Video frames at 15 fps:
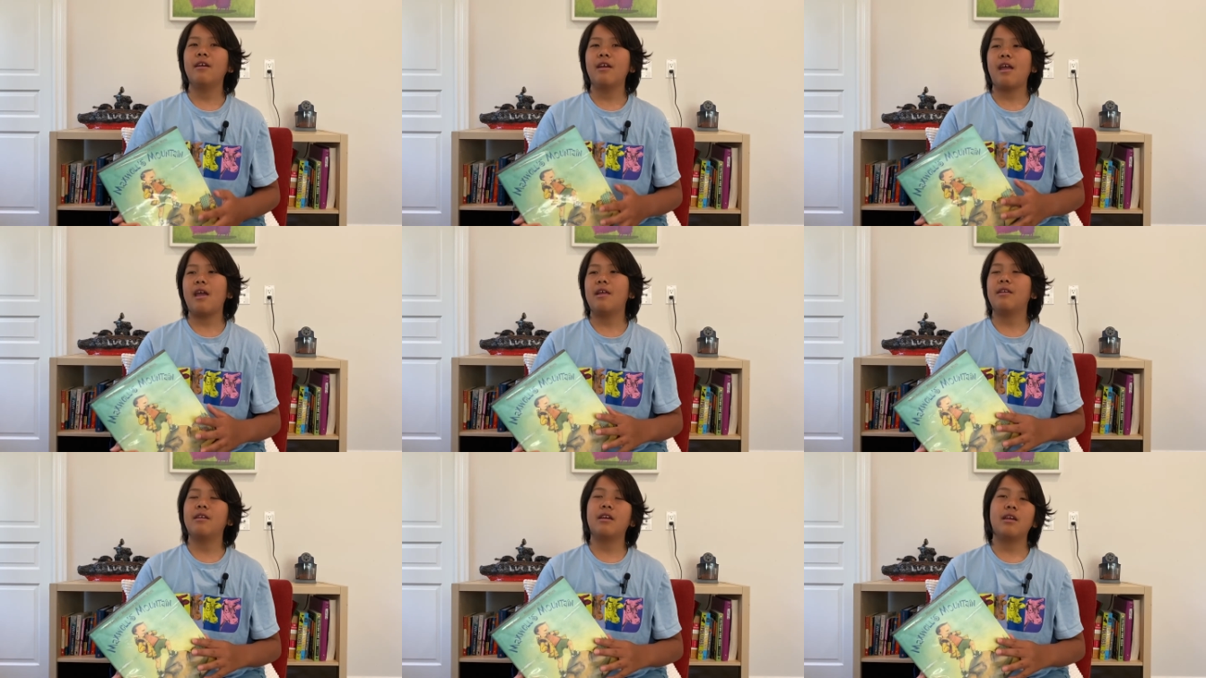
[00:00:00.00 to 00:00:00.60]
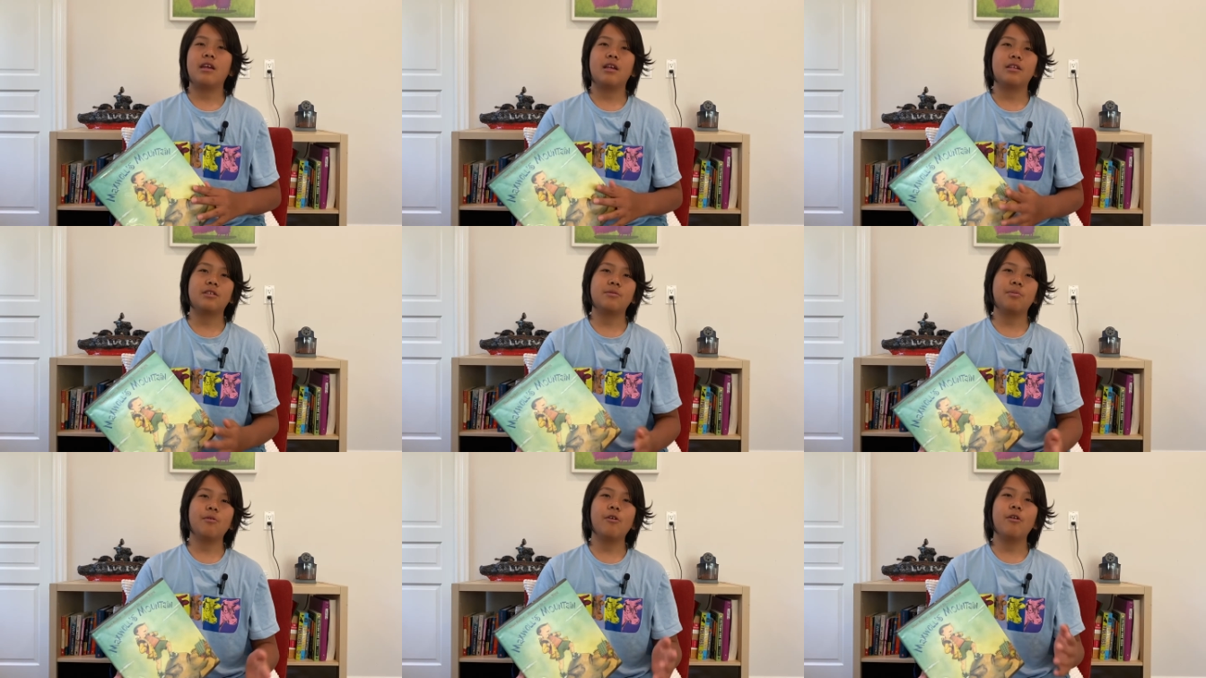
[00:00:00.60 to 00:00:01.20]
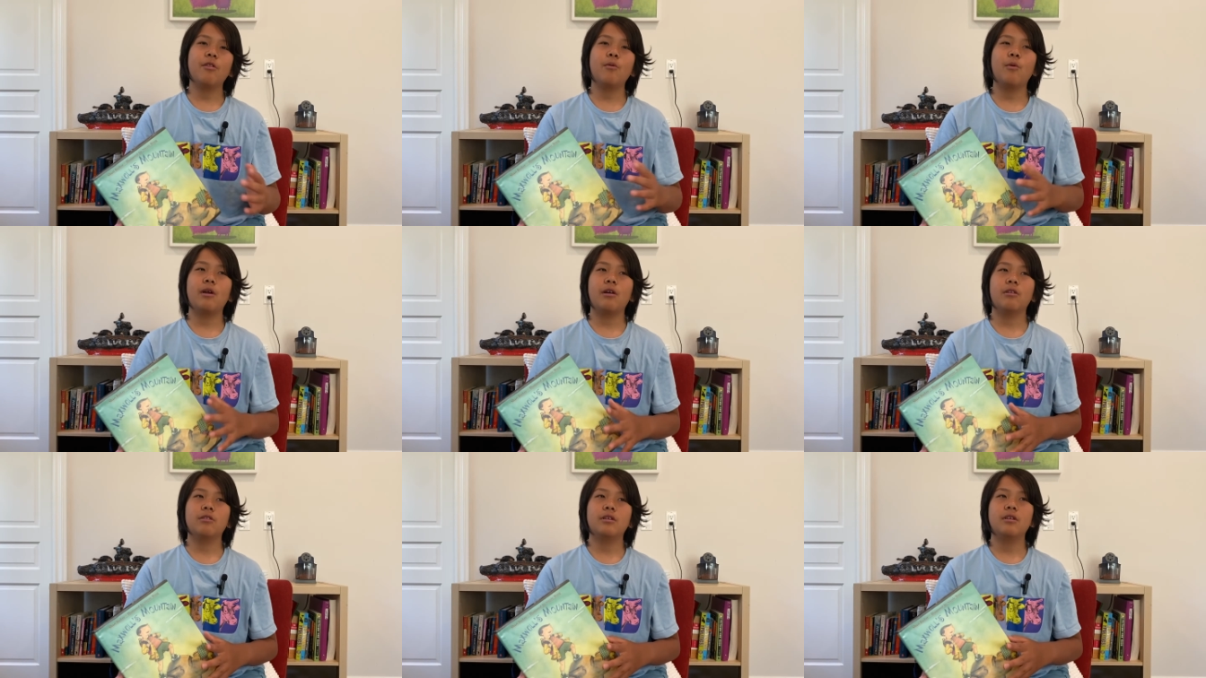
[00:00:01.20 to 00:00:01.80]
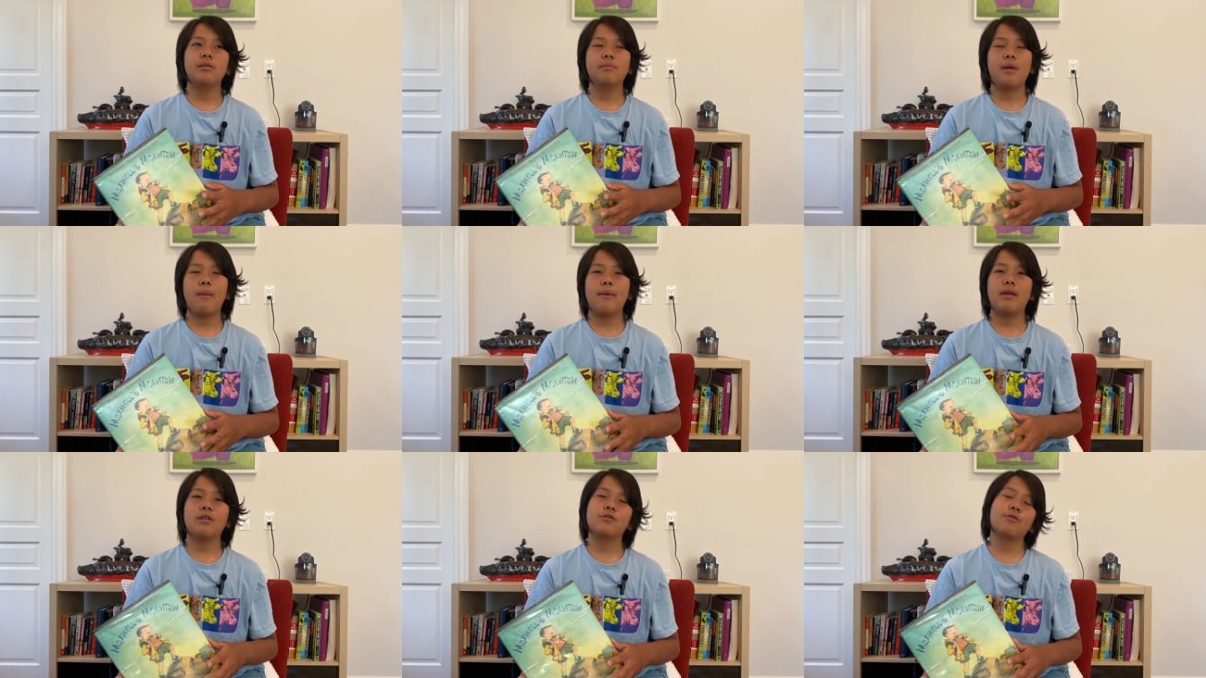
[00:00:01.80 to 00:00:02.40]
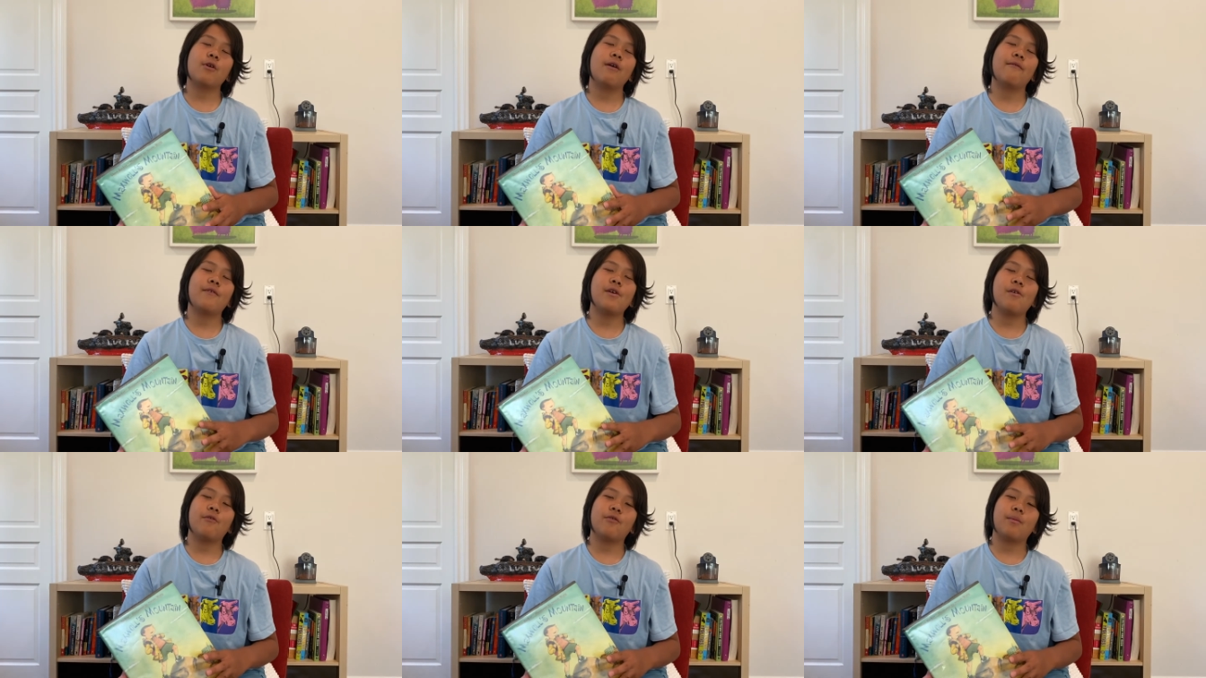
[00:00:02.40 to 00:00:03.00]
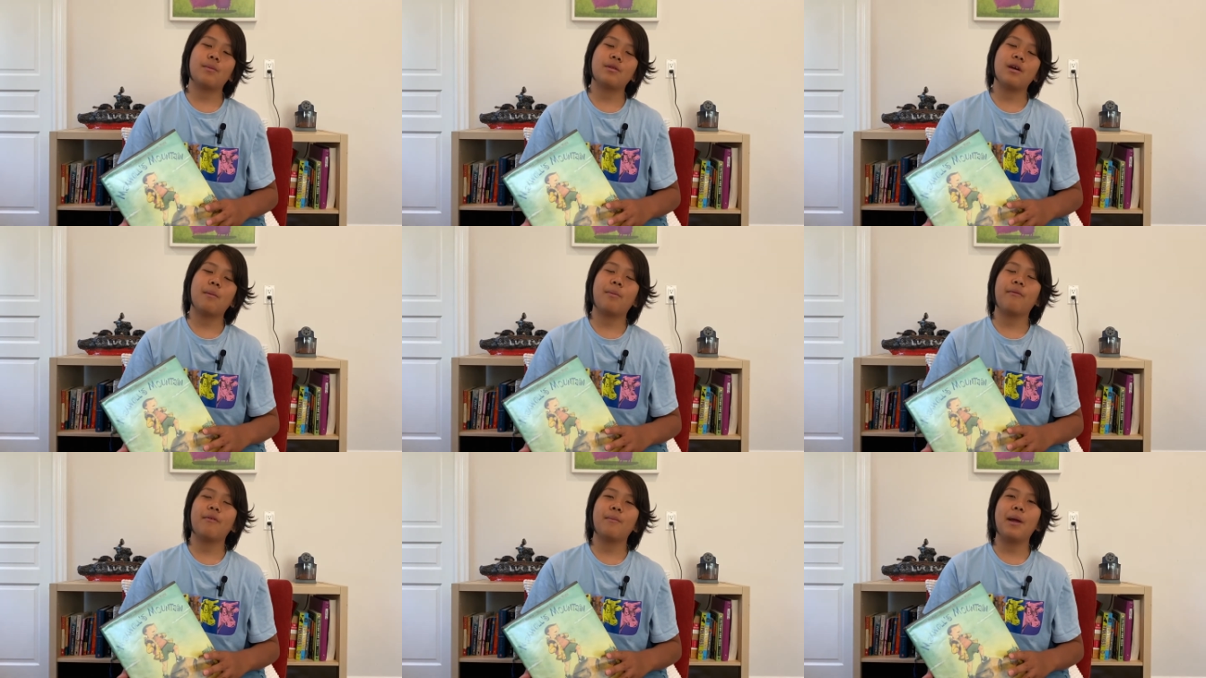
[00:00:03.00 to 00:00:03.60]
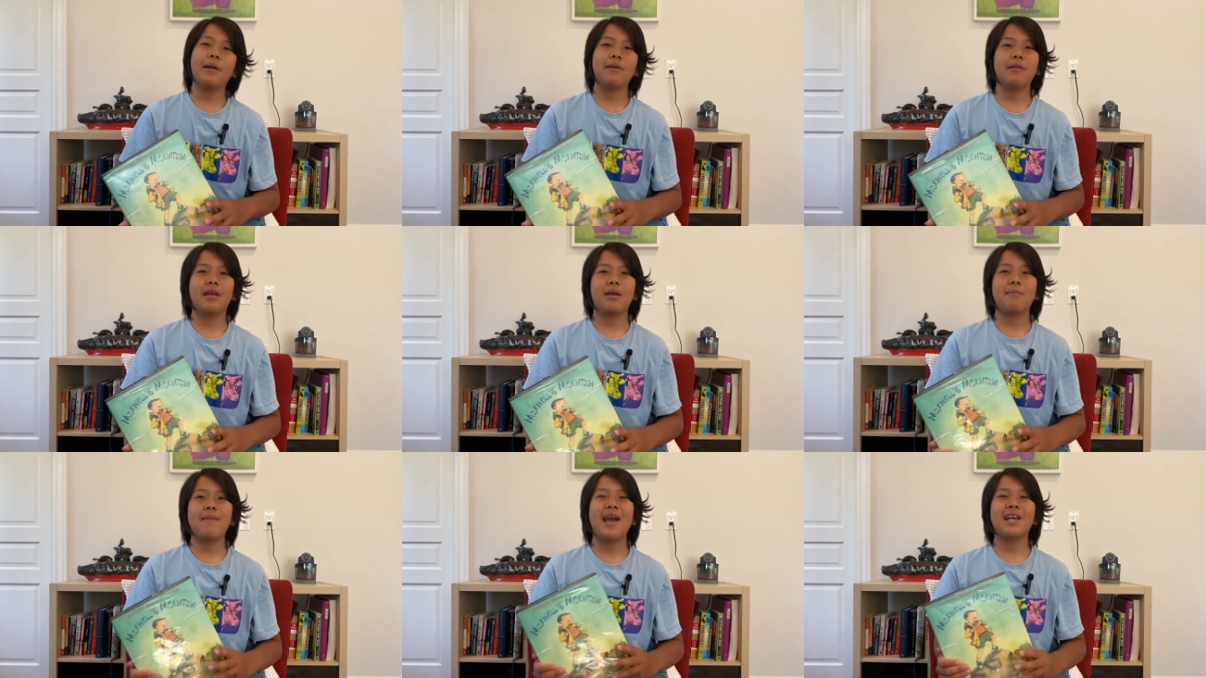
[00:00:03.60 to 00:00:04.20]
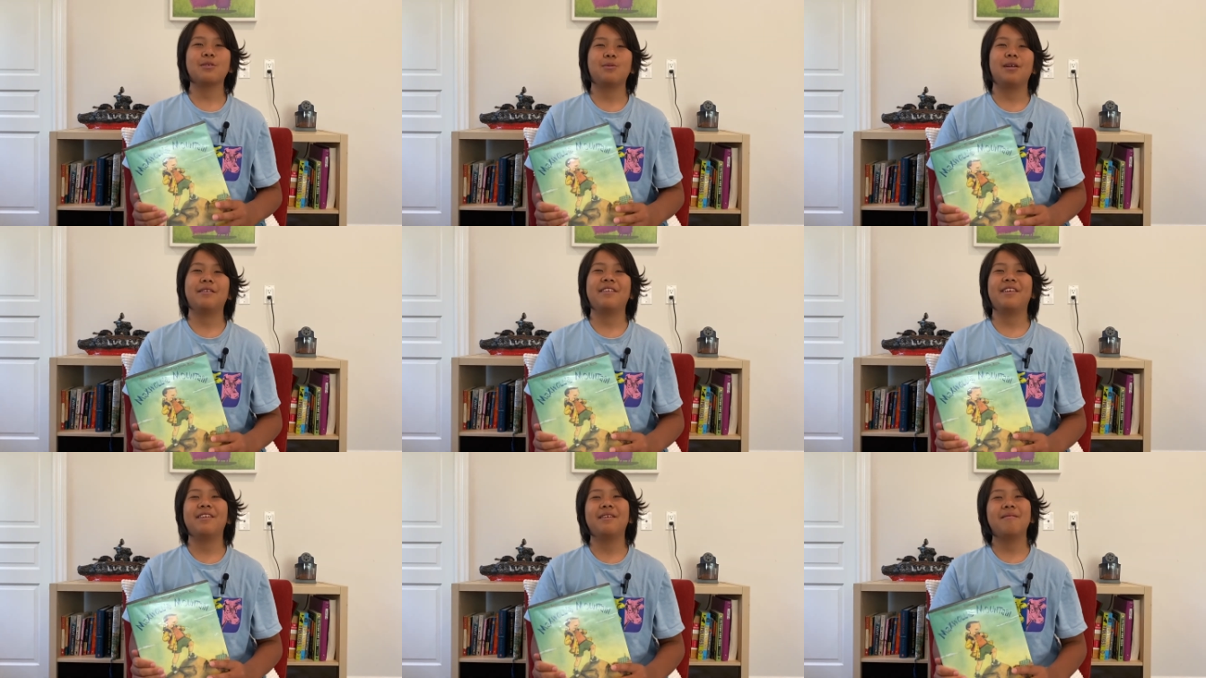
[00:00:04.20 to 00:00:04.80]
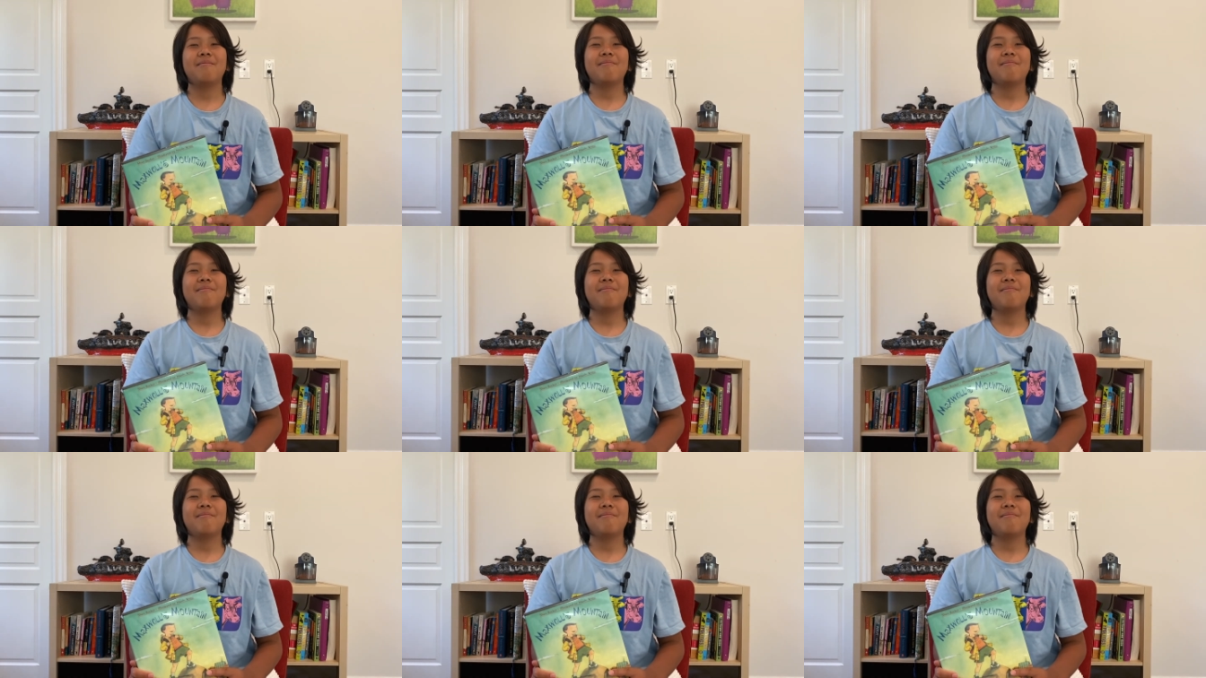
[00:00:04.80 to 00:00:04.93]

and explore the world, maybe enjoy a view from the top of the mountain like Maxwell did.